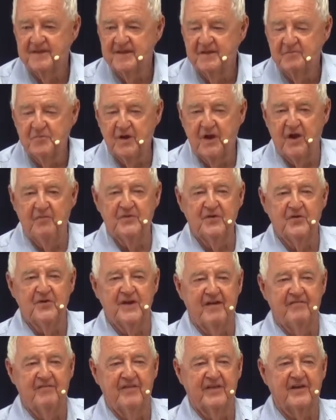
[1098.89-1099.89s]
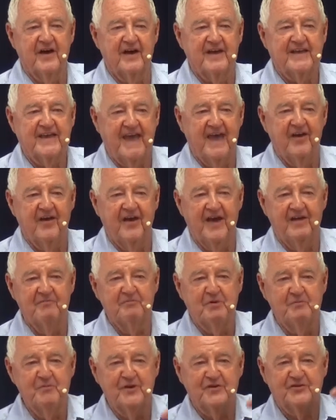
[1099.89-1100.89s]
But I'm doing everything I can. I had
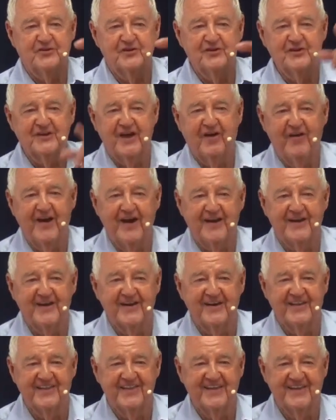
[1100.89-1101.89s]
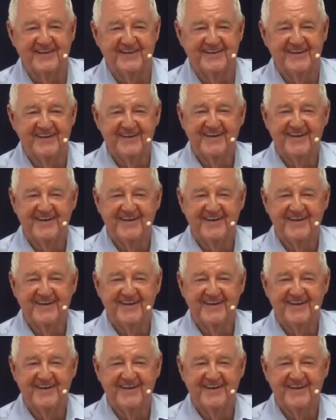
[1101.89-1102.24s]
permission to go out into the.